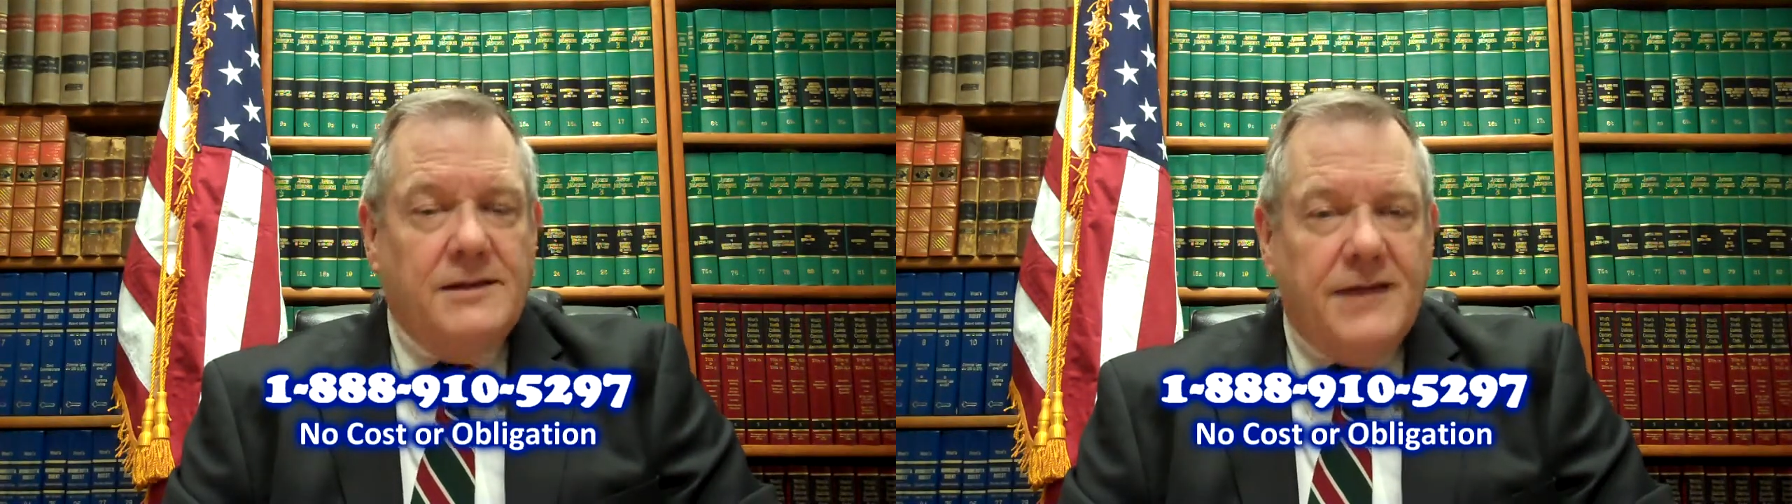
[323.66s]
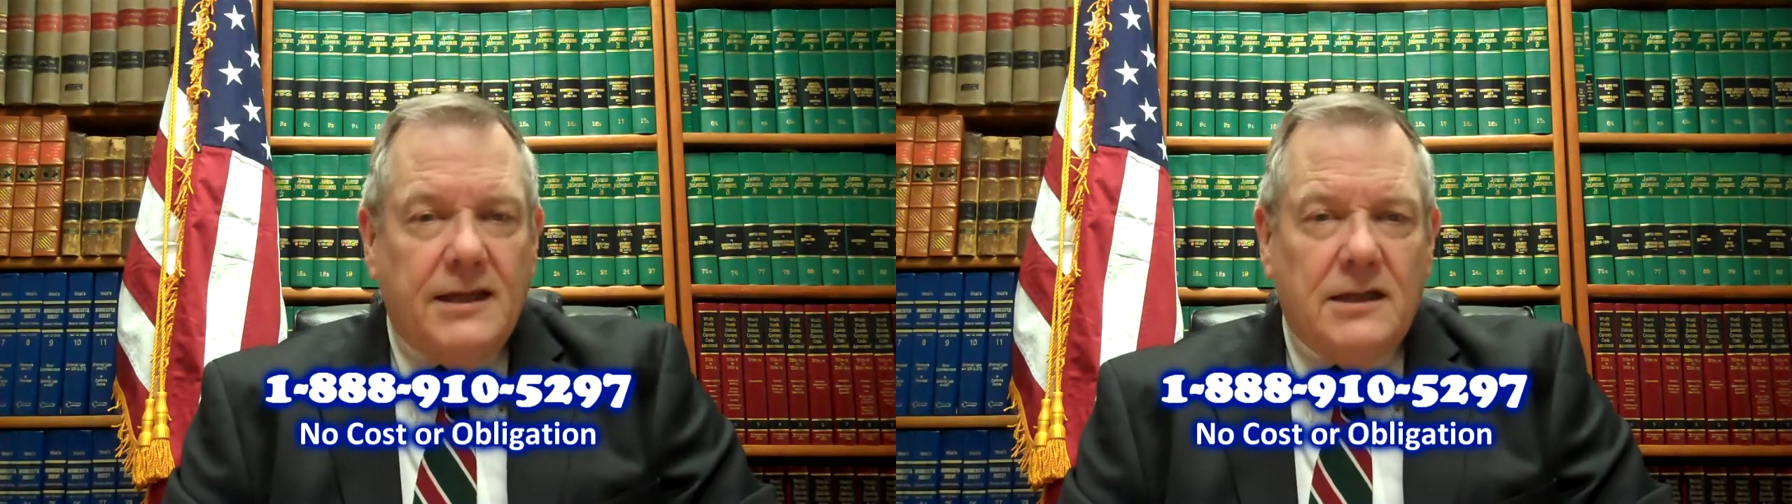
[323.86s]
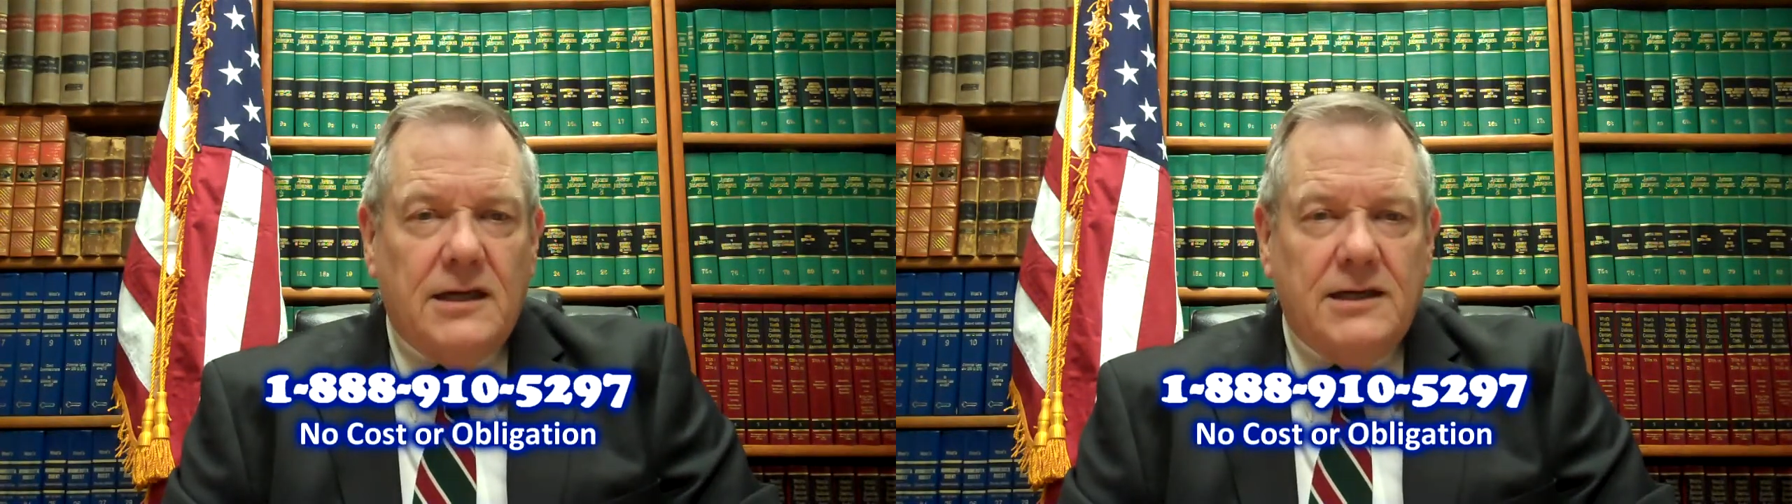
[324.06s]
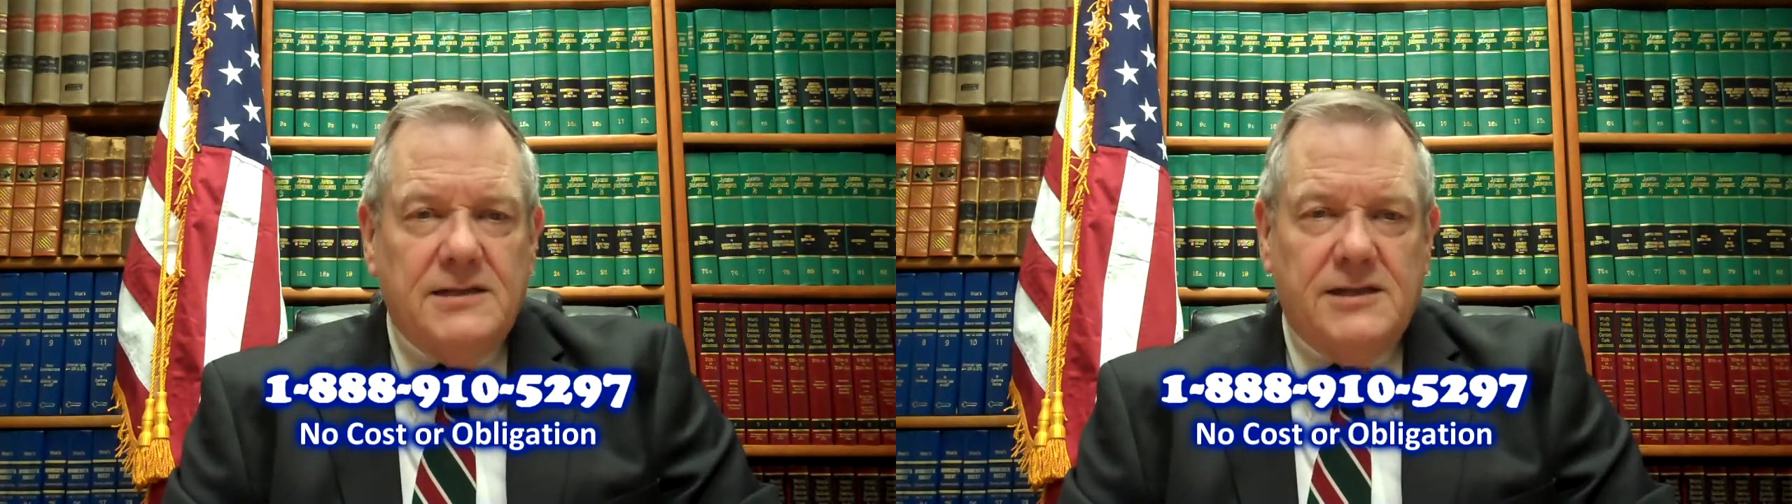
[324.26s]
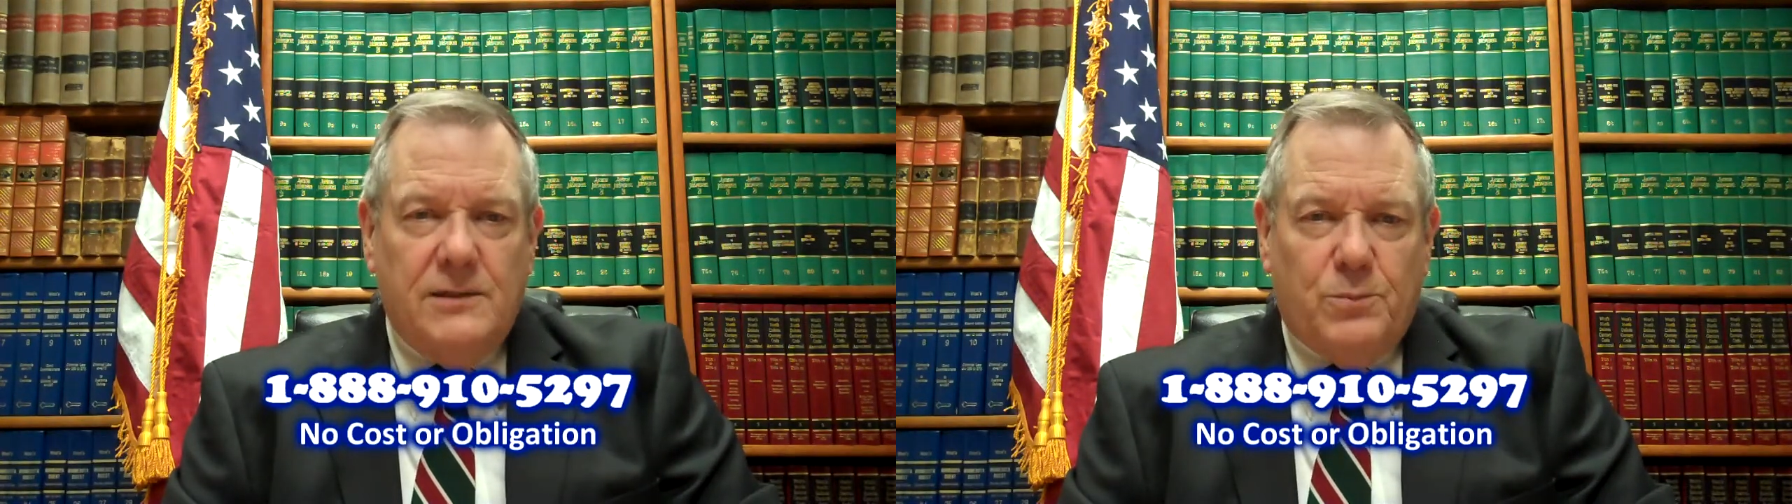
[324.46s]

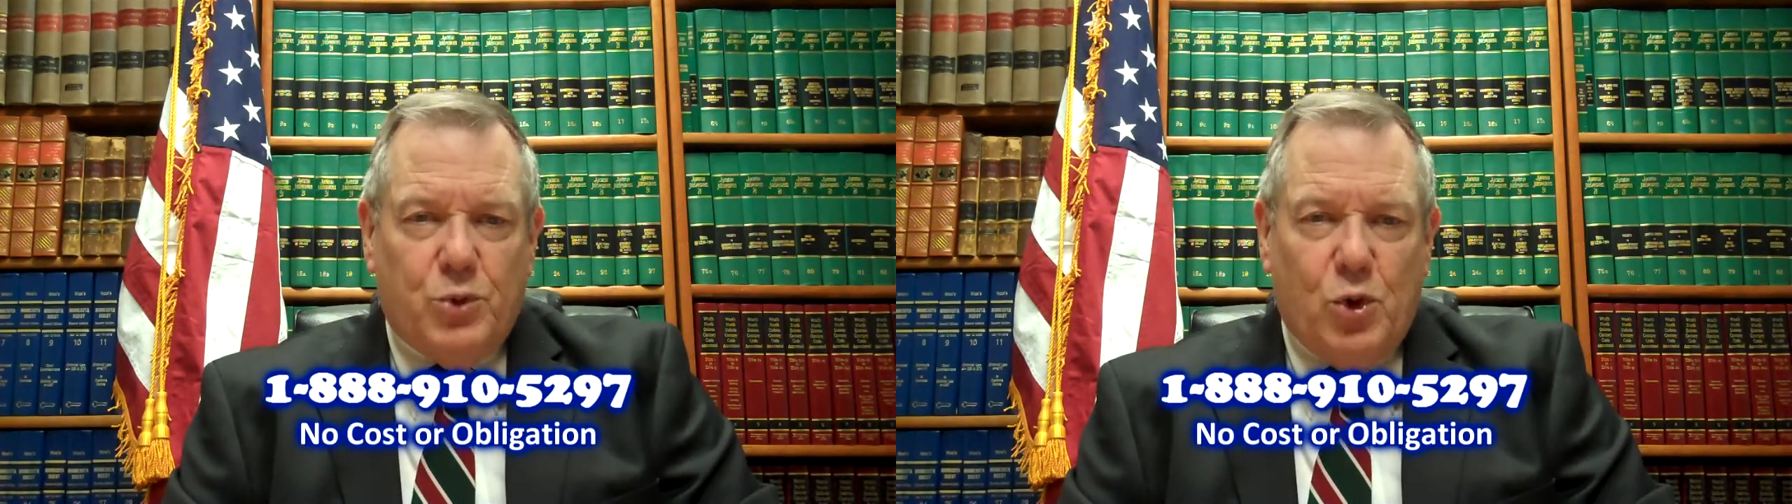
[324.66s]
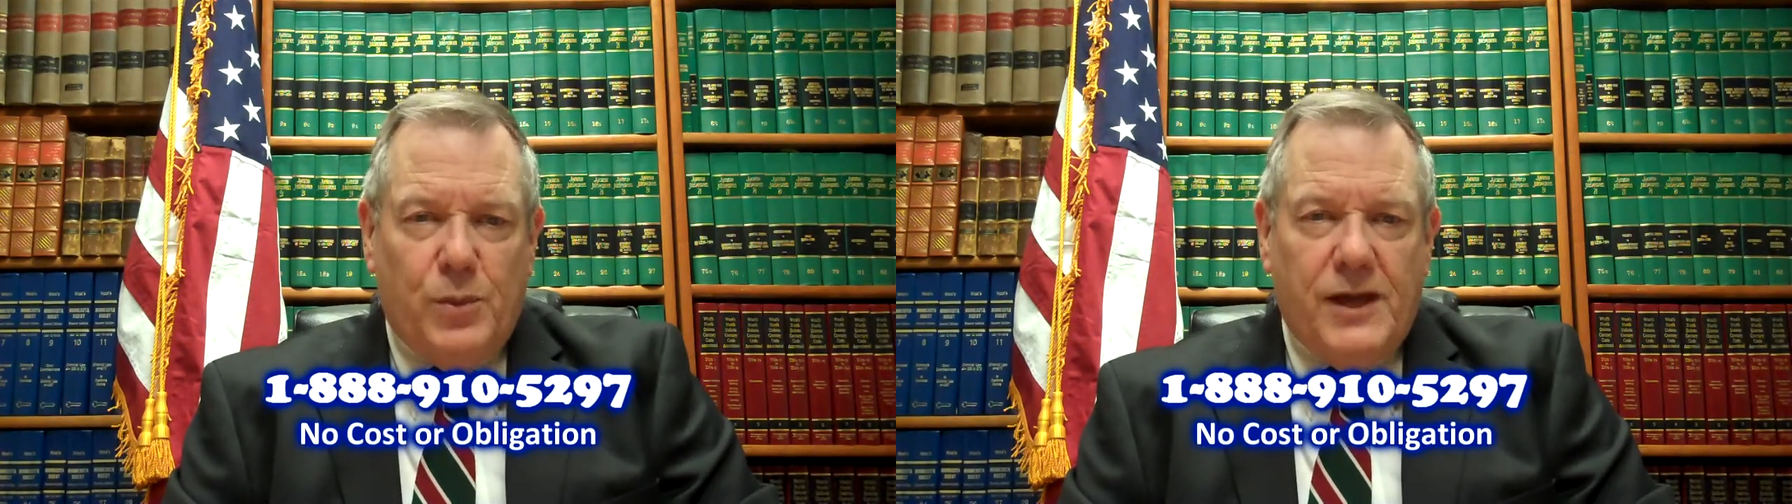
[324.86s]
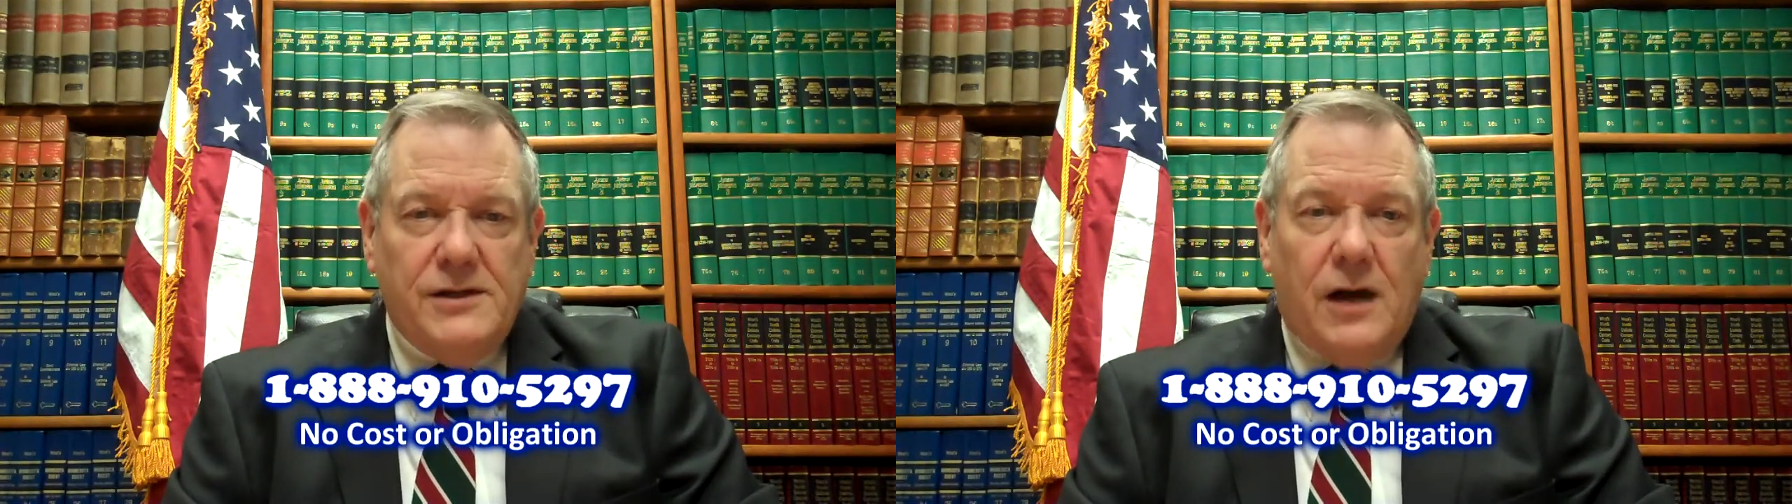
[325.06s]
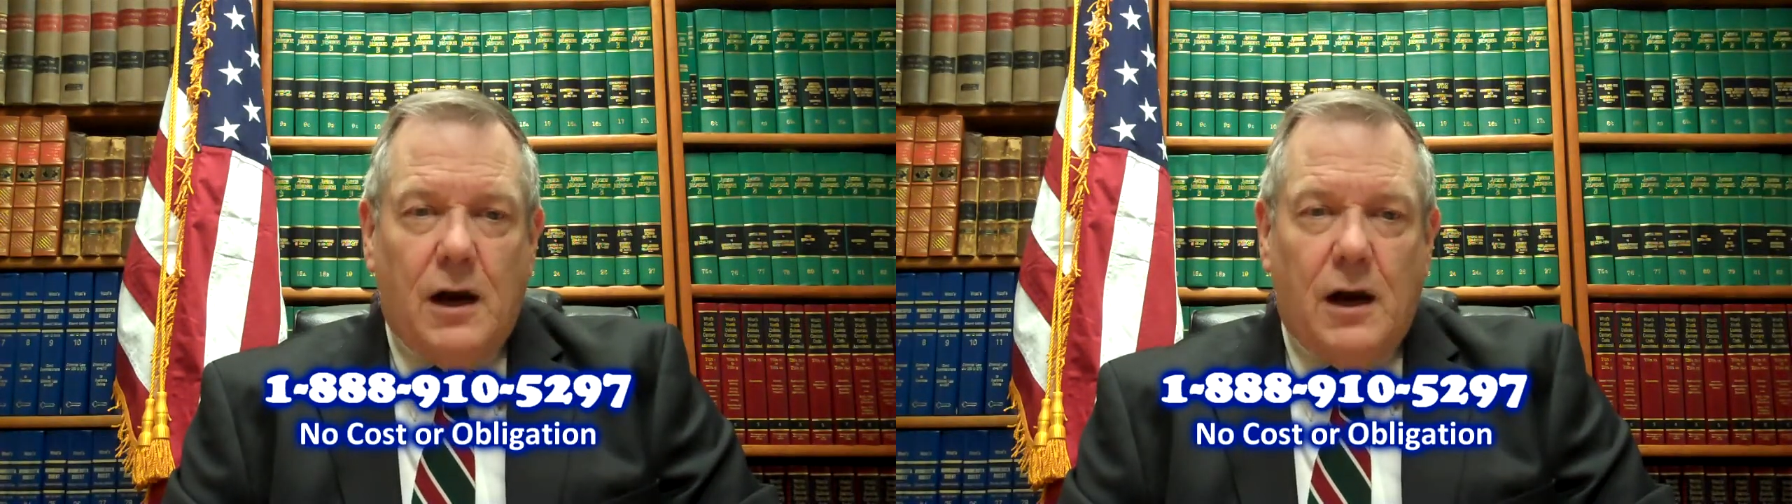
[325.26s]
Deadlines in probate